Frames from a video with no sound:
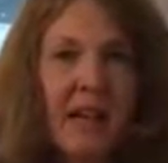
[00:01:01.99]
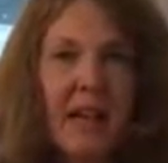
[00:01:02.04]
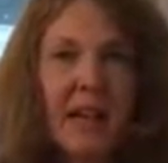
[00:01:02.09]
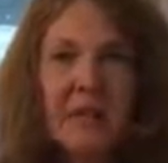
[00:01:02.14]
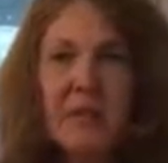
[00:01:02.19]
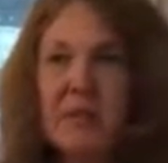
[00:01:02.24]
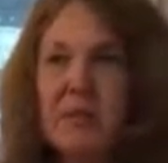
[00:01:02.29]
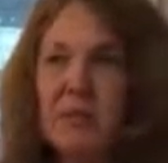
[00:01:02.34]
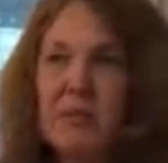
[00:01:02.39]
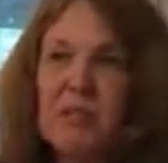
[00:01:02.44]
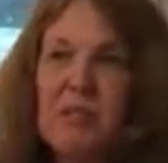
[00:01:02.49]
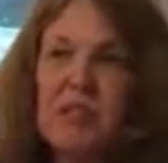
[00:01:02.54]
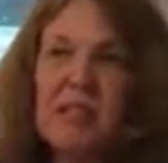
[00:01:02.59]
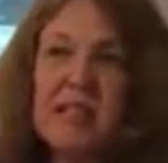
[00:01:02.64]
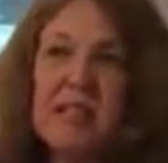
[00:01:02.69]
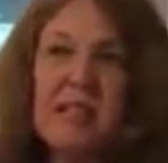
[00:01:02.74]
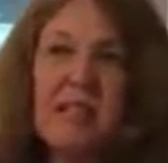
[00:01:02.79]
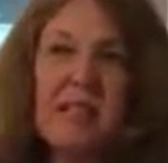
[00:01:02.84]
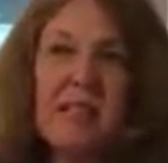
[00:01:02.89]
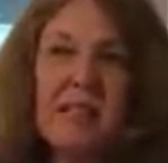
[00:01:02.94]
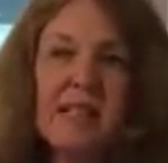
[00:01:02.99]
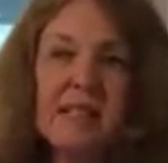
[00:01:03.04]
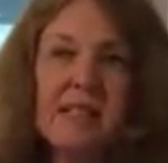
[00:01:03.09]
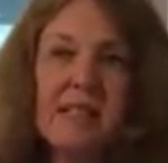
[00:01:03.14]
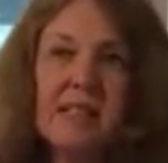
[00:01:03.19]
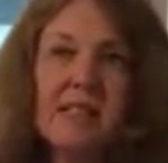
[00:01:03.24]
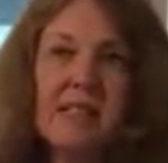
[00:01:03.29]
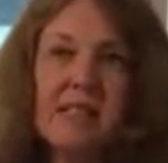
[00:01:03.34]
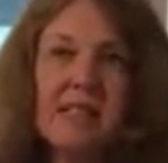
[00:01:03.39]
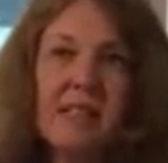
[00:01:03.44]
I was really excited because
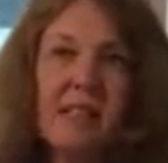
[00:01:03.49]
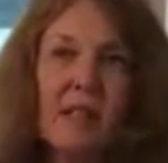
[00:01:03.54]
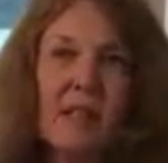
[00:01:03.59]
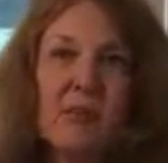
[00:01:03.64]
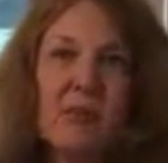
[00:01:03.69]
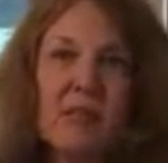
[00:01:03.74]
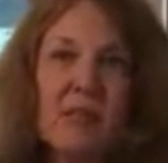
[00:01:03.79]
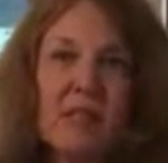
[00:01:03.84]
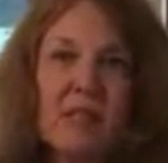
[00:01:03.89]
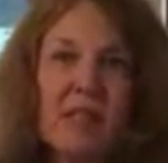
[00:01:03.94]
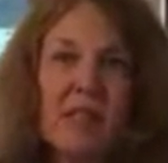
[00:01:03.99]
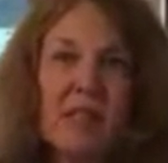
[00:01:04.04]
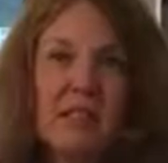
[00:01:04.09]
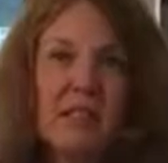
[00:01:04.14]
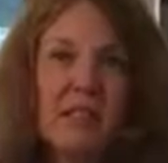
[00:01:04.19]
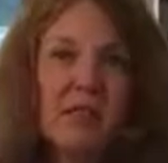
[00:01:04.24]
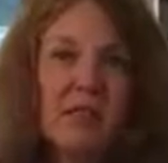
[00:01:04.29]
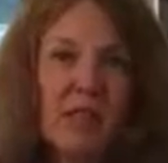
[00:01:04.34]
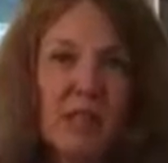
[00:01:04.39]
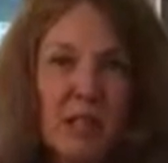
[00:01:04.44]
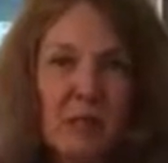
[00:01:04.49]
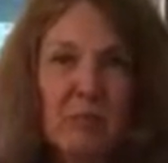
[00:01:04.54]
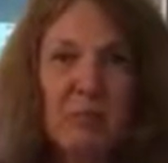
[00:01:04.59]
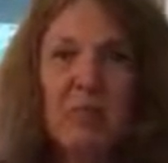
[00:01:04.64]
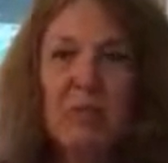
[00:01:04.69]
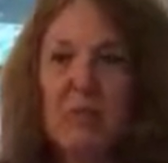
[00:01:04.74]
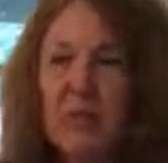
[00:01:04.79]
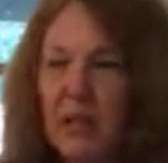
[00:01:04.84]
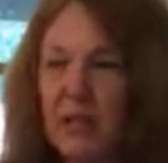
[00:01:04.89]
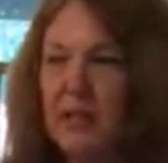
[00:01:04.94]
that goes into a deep
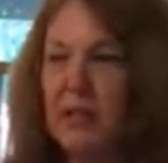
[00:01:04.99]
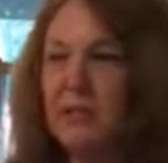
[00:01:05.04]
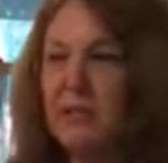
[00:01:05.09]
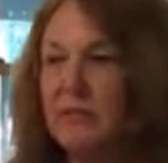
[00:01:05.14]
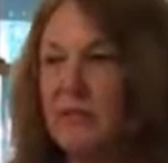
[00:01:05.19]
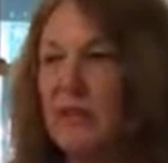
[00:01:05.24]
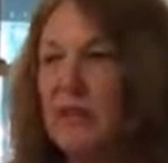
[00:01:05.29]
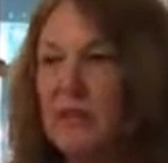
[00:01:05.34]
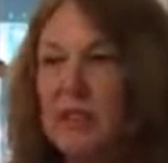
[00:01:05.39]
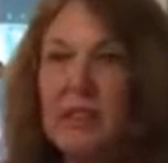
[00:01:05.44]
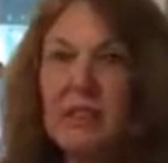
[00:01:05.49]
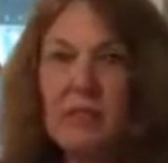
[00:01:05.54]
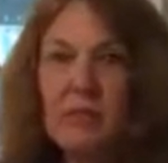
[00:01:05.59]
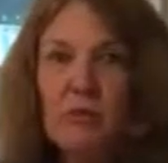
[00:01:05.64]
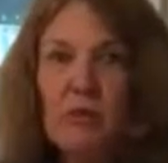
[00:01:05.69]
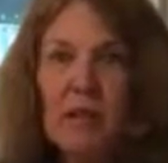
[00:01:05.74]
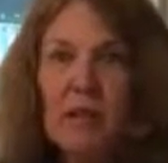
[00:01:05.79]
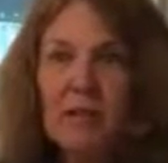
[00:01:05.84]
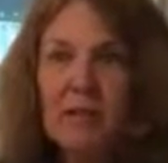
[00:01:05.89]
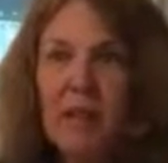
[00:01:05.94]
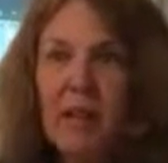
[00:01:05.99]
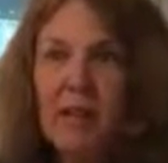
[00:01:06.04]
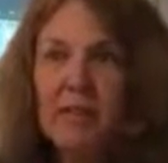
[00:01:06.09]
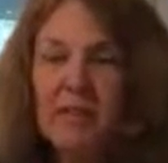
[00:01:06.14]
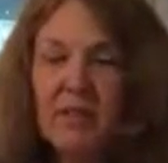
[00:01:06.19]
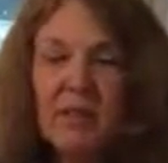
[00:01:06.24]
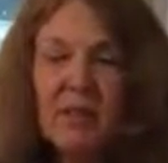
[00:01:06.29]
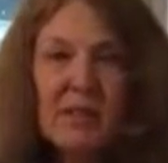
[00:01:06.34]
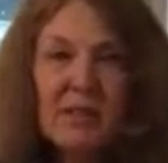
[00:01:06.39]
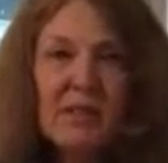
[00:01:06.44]
thread of
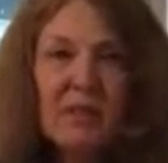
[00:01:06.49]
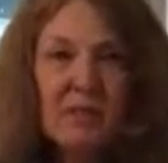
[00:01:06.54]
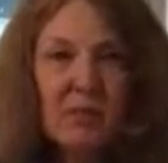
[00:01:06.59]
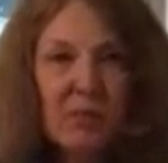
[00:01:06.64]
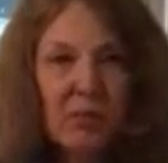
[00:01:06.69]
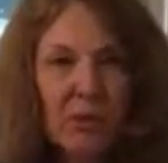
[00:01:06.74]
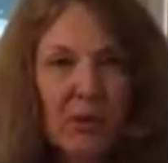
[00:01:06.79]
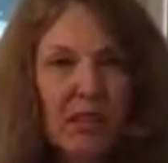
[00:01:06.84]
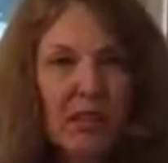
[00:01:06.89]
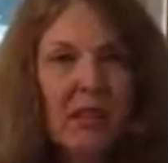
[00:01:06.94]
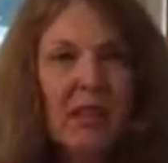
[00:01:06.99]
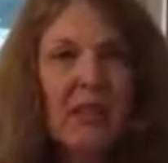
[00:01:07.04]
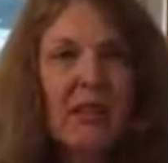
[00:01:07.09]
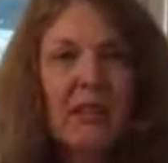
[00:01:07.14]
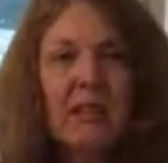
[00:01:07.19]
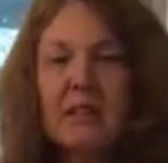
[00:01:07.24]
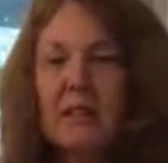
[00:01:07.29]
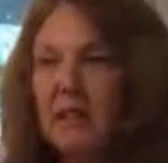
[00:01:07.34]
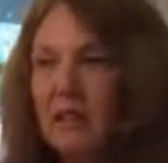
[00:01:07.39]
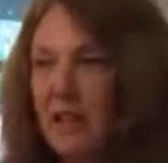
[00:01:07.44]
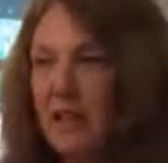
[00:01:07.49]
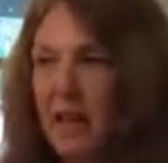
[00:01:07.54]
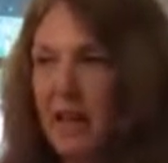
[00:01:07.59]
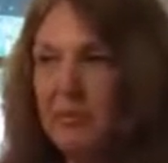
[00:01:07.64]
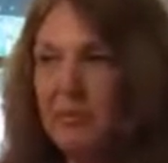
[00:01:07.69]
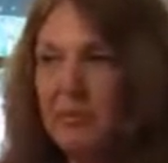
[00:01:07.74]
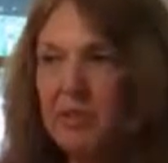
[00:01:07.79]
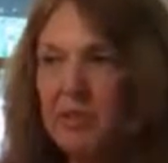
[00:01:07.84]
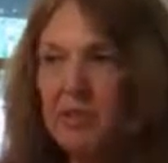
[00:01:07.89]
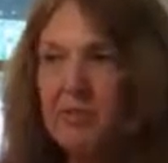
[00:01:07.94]
25 years of working
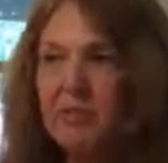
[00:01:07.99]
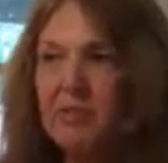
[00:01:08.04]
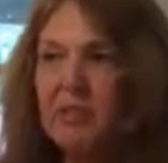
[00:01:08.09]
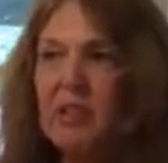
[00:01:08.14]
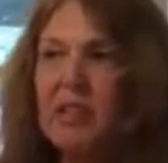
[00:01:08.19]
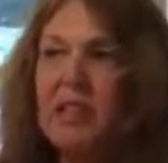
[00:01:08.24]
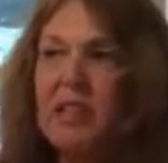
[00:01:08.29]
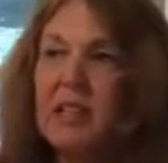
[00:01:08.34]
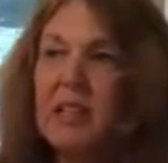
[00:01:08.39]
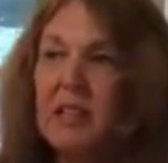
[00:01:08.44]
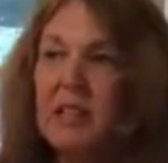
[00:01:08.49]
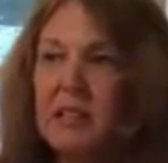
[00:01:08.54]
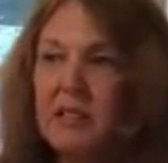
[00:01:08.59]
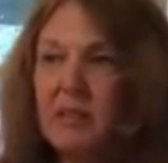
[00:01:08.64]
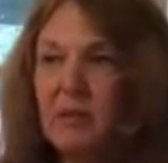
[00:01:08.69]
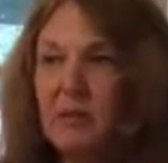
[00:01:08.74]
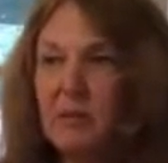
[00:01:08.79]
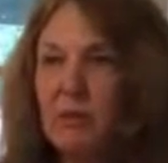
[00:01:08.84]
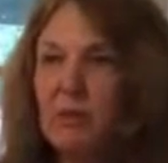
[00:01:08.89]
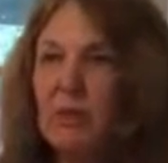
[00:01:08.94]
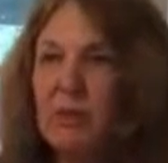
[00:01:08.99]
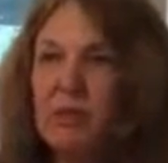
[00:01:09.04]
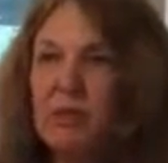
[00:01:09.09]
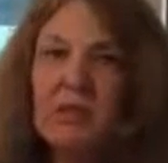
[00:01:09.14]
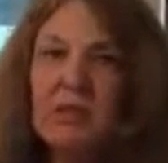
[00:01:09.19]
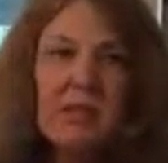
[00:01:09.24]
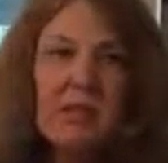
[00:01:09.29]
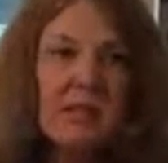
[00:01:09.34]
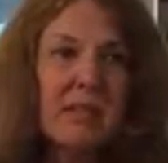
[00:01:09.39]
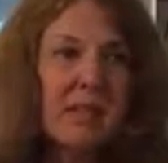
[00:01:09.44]
collaboratively in New
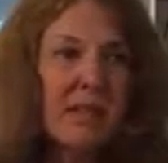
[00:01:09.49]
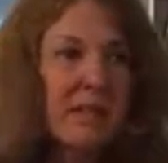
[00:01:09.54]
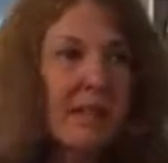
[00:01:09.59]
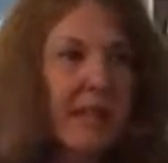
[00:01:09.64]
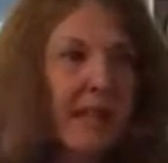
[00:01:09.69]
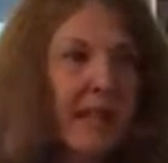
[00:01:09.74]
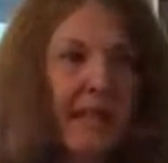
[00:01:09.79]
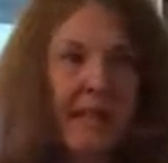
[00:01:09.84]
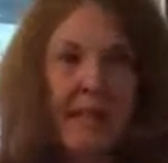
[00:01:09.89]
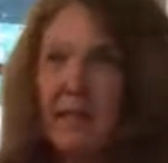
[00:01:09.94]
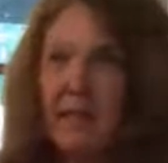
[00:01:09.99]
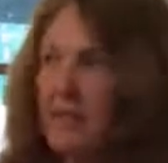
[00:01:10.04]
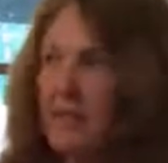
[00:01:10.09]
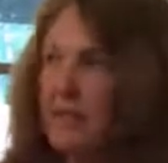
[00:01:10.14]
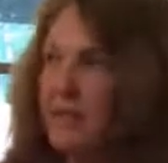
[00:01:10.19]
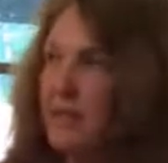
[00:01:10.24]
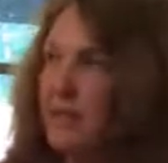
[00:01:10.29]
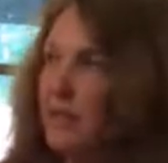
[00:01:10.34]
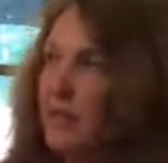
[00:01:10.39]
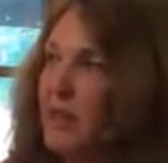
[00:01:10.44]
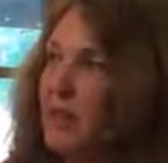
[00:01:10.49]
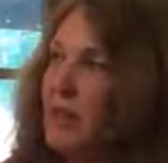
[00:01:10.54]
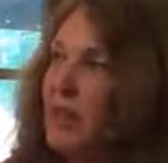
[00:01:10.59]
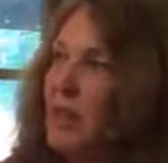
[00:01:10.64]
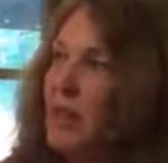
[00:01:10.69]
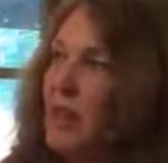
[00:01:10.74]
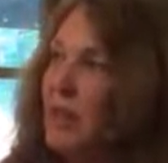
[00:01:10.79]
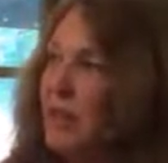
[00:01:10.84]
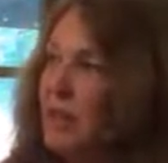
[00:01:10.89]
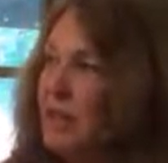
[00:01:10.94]
Orleans and Seattle, etc.,
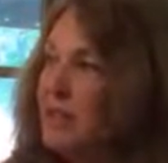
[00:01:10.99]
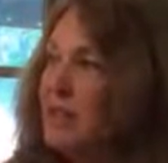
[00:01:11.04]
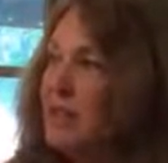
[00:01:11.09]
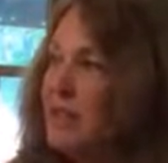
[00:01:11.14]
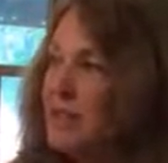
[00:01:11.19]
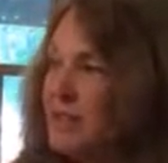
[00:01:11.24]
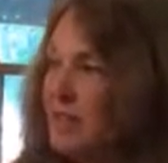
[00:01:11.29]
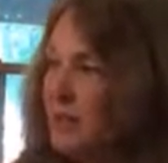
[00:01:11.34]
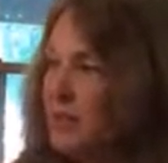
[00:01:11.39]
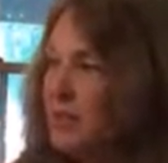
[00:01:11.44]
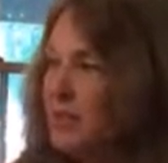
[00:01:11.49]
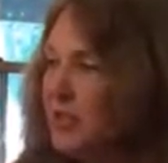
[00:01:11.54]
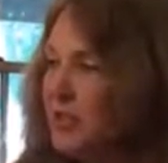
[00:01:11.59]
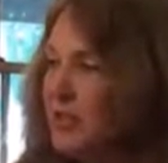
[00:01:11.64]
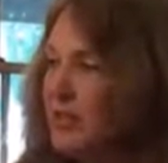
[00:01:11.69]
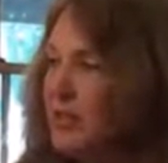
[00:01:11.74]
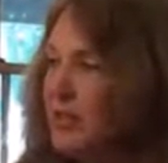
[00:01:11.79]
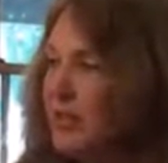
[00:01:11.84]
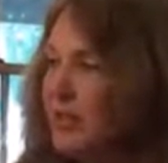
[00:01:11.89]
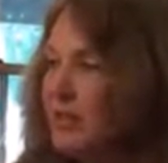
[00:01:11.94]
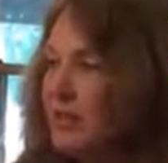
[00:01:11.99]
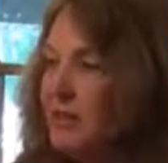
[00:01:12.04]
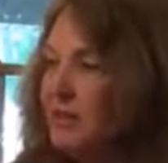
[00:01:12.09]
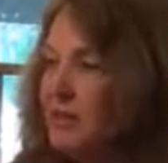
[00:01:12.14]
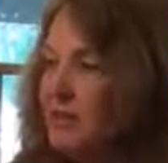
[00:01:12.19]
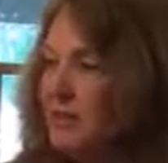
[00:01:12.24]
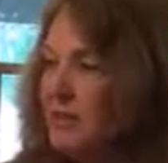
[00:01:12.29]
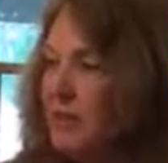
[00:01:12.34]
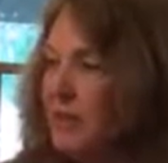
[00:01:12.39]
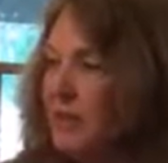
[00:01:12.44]
on the subject of
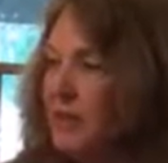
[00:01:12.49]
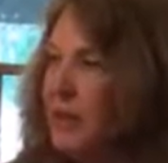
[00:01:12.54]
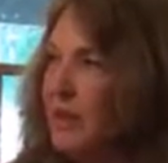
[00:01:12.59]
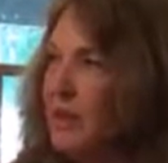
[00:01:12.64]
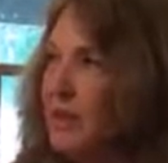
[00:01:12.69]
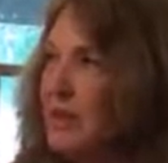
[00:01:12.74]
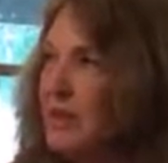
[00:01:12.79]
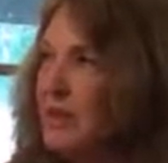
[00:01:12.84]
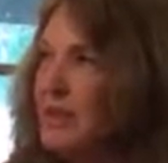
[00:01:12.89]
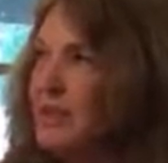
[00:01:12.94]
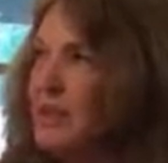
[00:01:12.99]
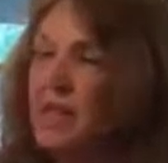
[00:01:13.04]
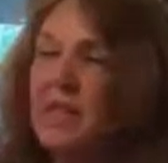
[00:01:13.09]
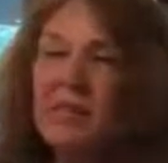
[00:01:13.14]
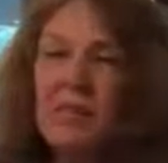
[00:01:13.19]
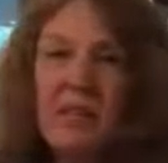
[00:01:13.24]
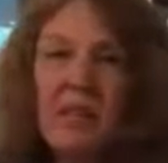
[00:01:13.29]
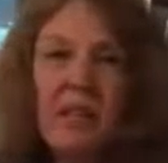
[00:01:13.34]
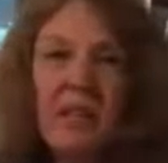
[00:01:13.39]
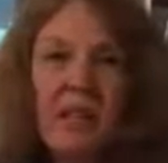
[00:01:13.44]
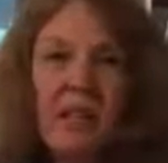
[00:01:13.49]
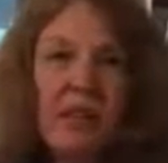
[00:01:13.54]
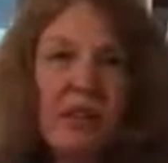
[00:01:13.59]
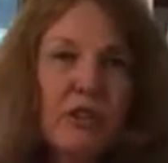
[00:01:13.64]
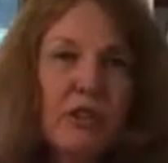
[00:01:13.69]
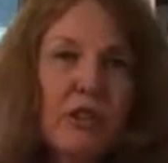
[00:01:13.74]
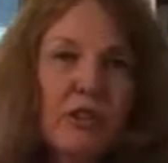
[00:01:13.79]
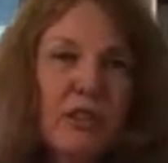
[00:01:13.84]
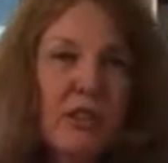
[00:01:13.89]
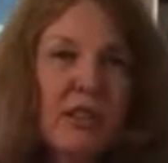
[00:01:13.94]
saving the
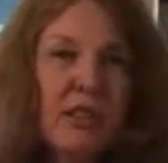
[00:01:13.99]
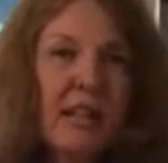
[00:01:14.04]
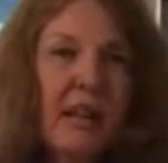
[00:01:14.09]
Earth.